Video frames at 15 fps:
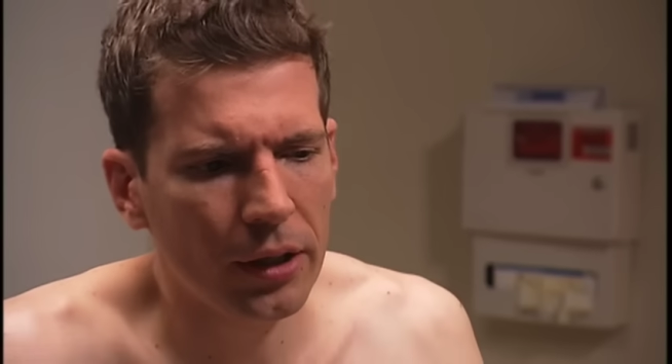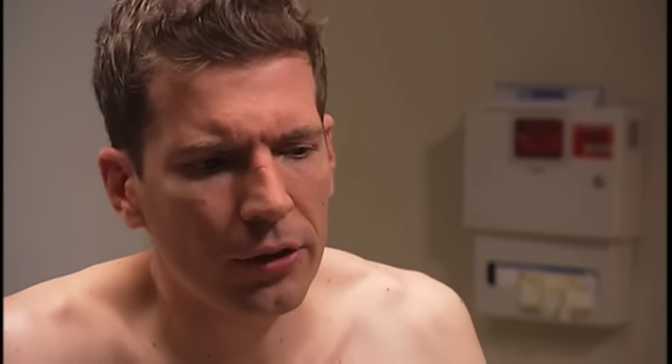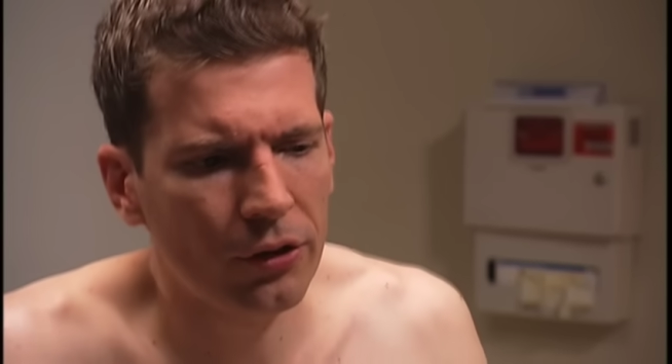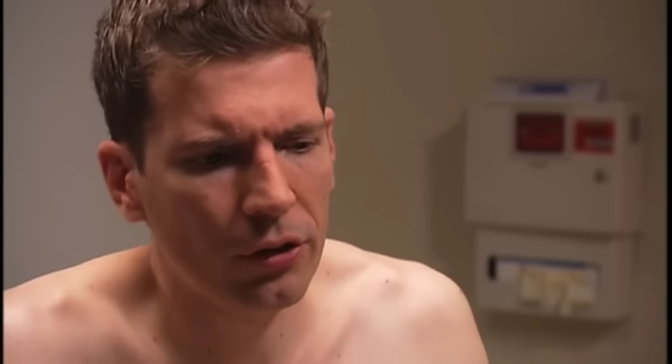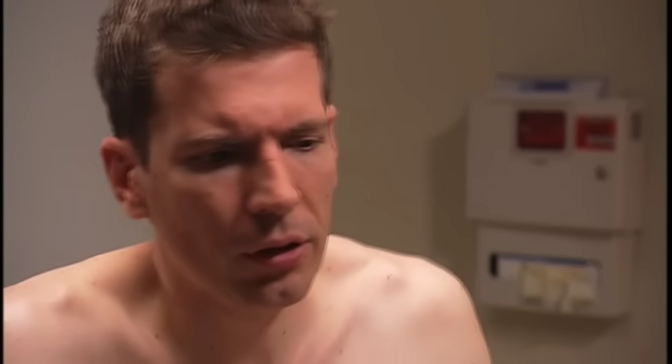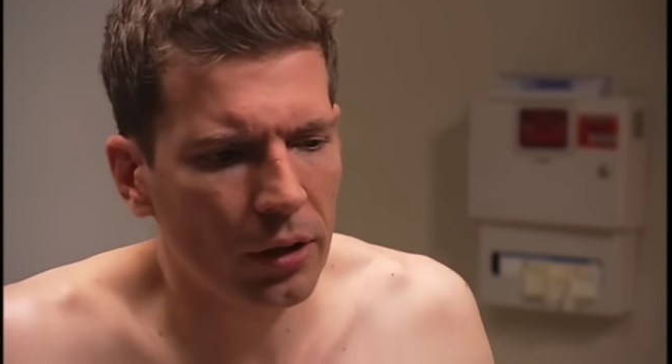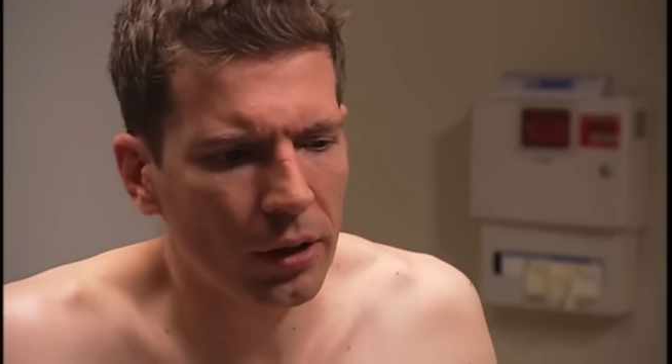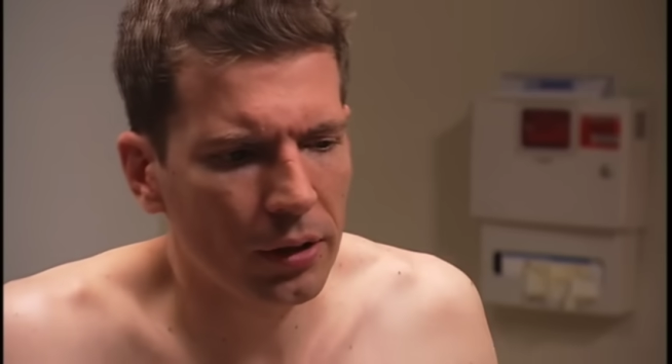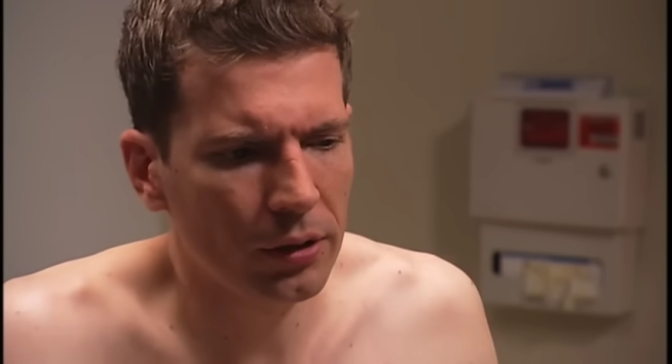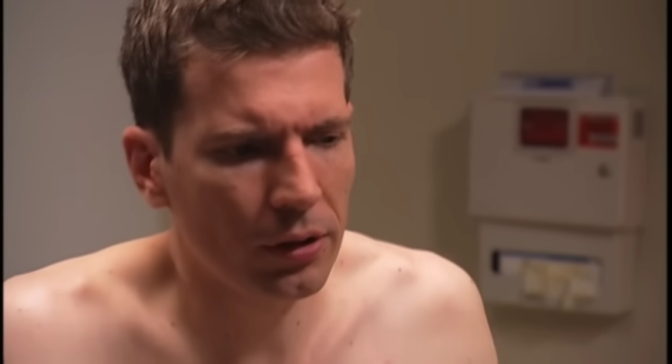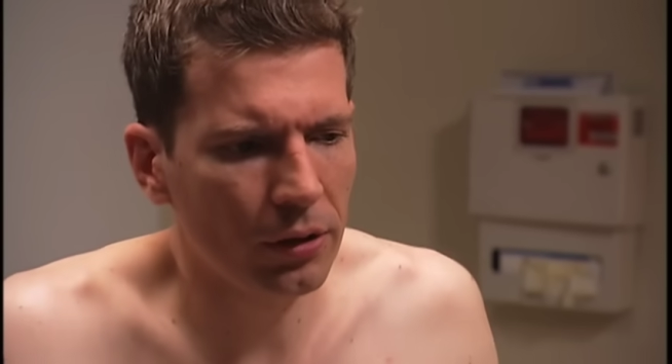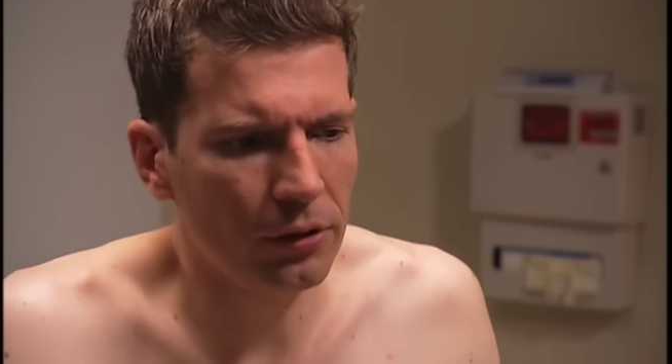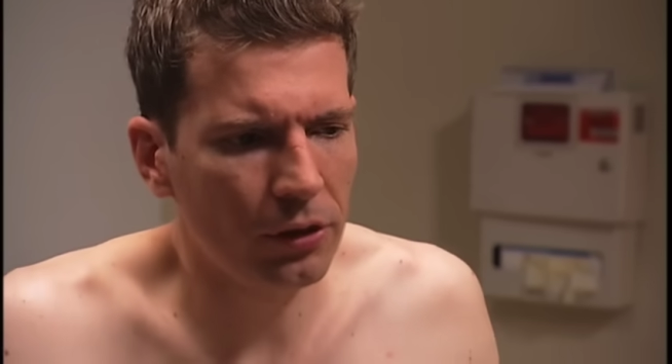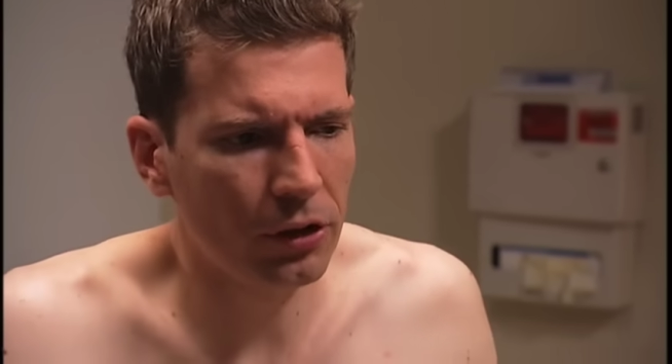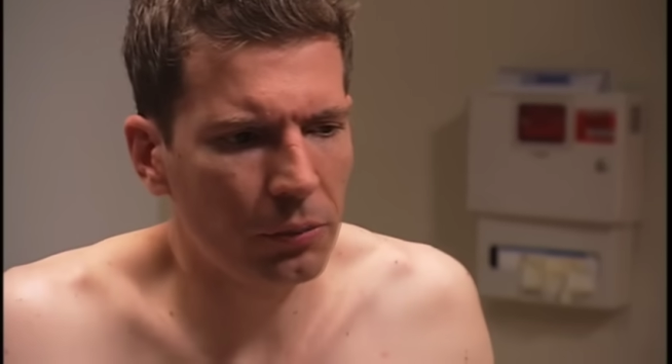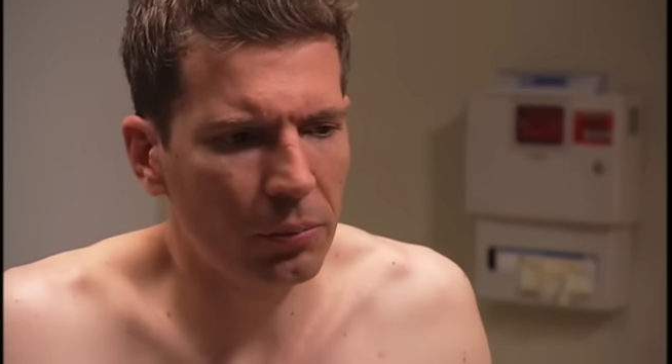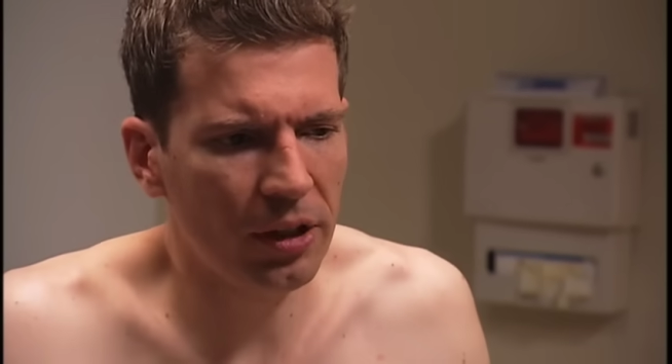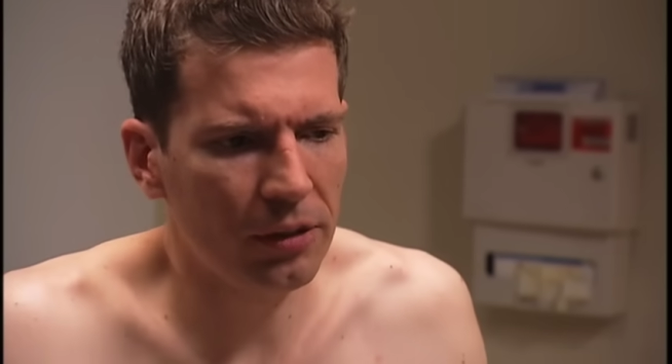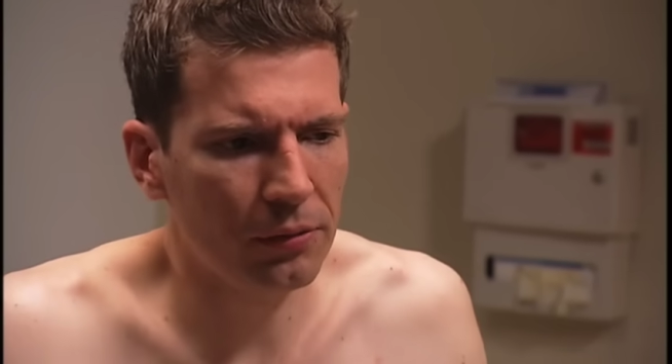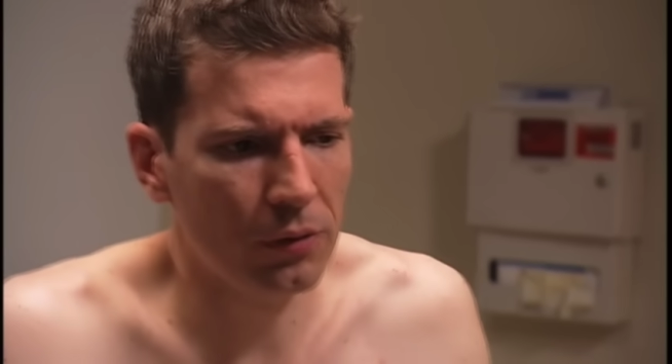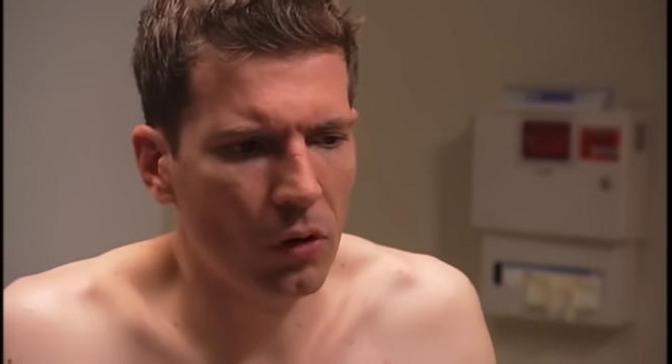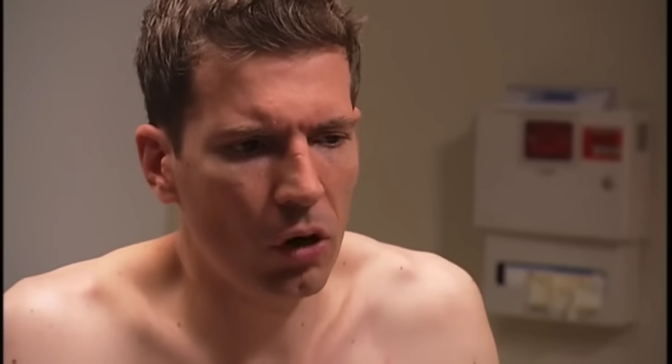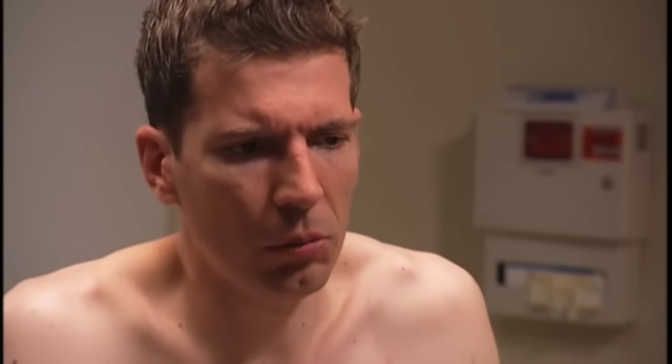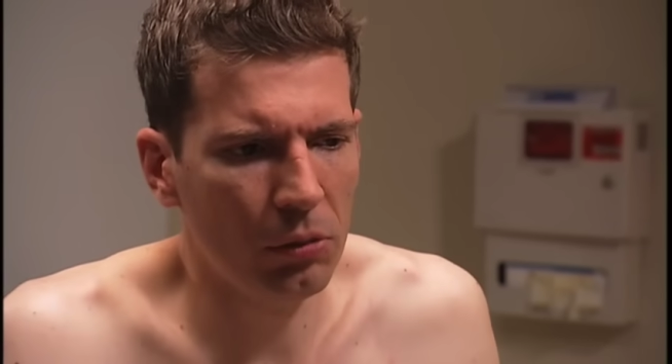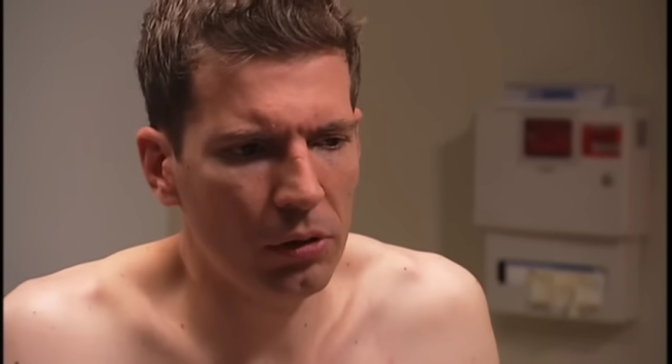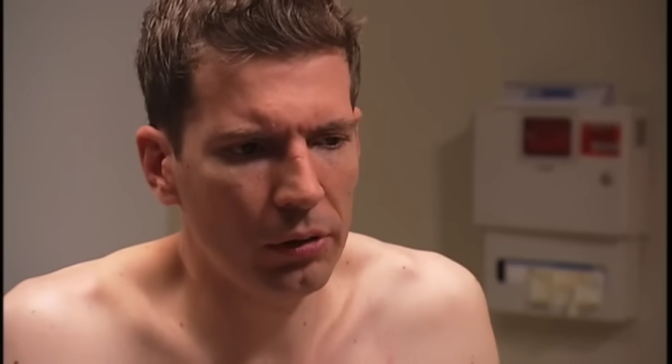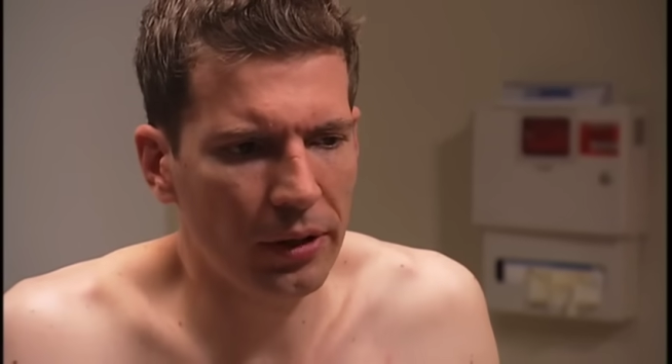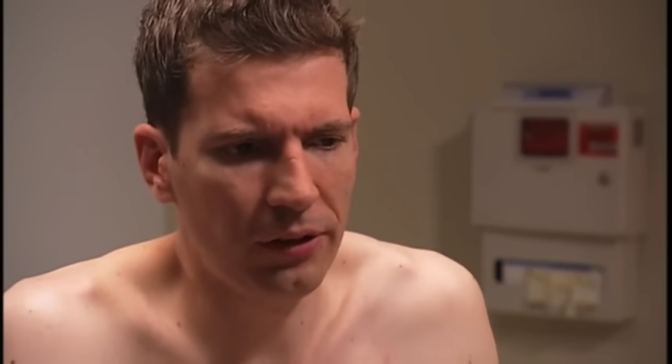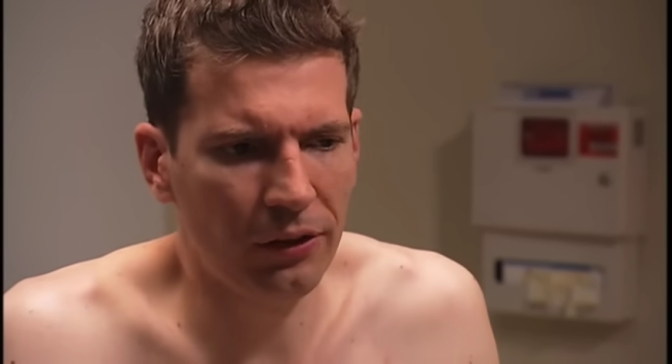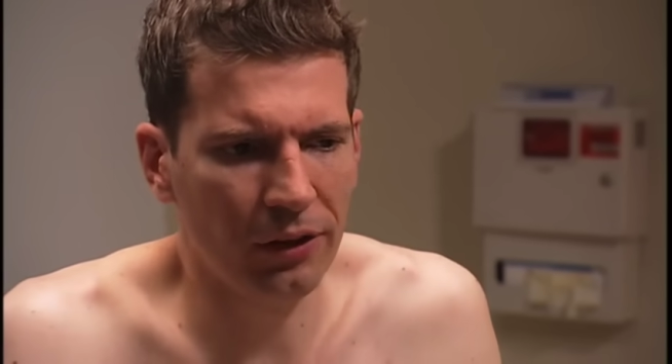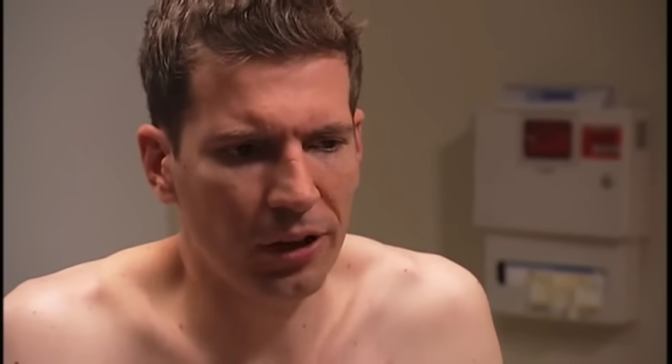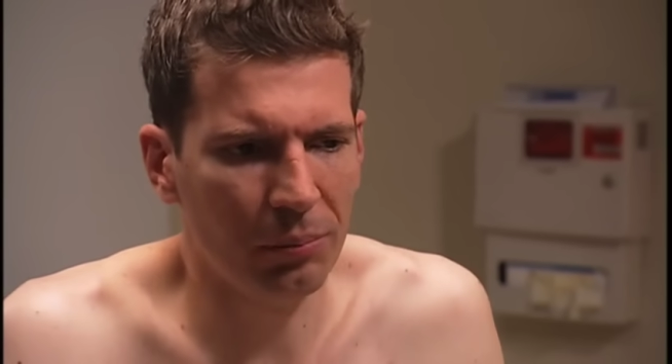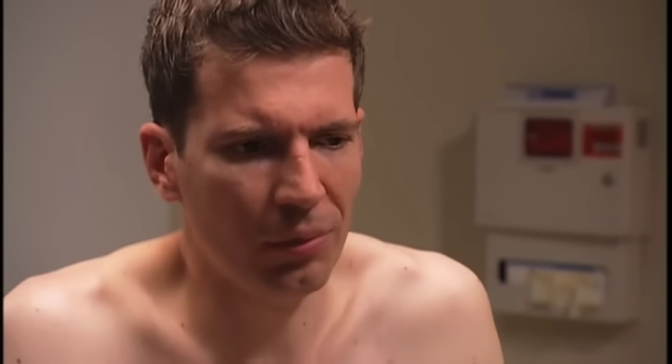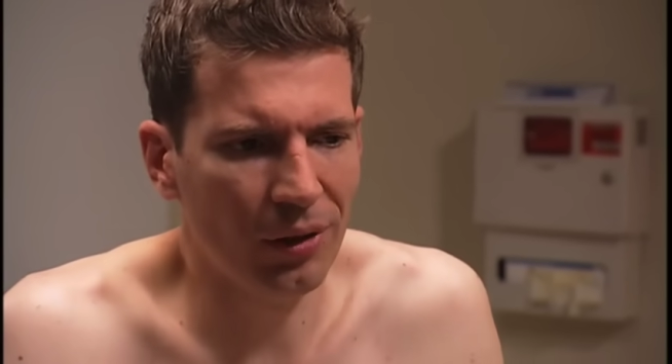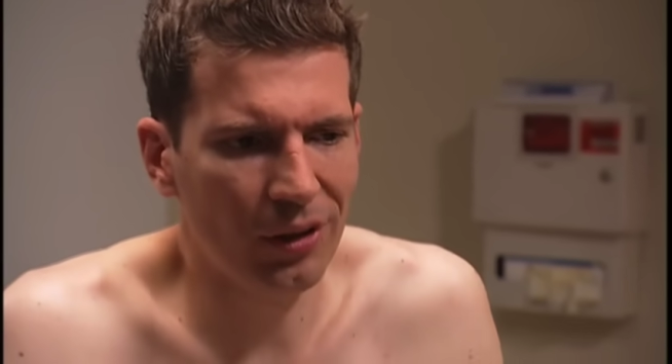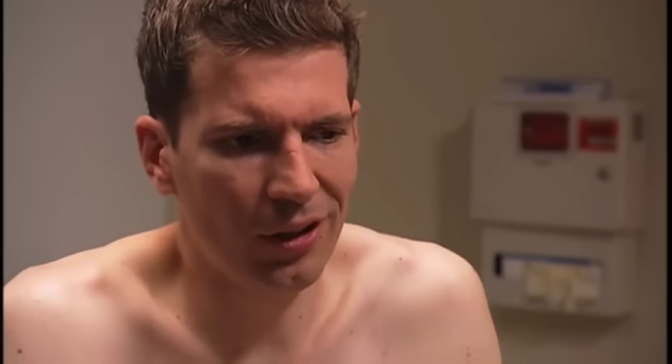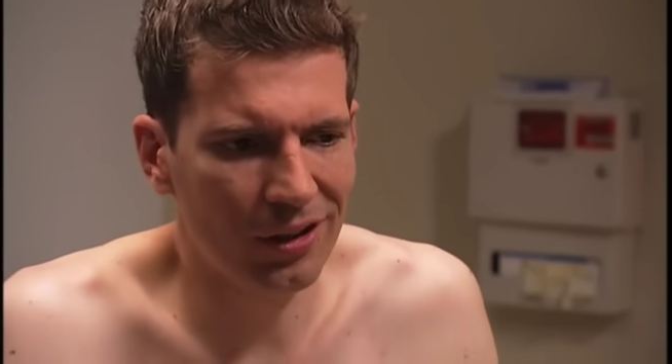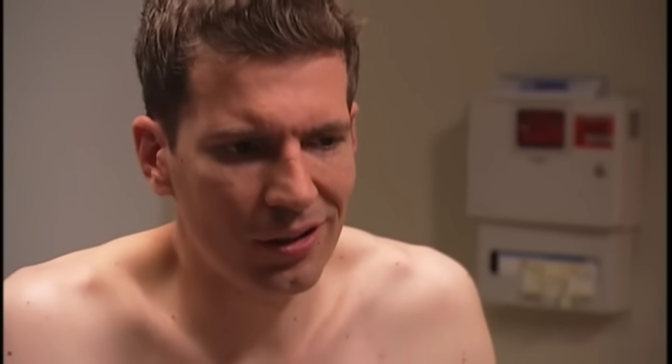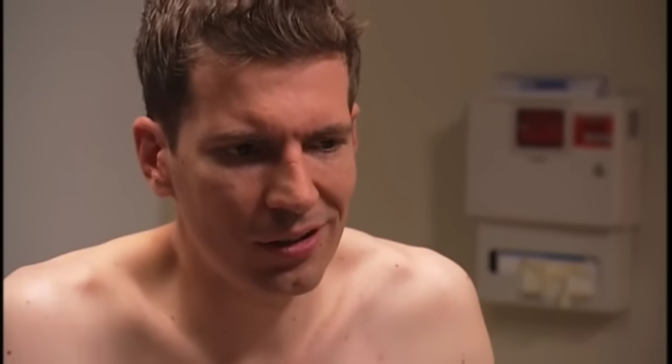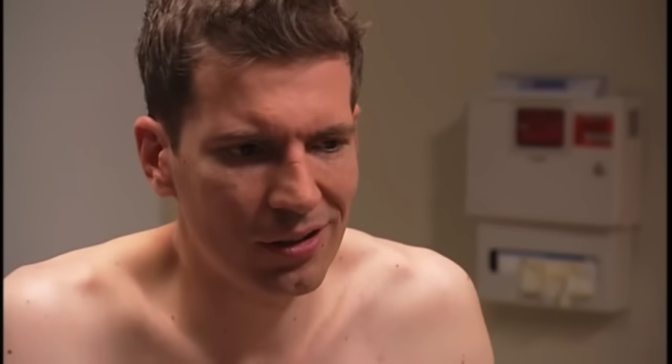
you sure it could just be normal itching and burning?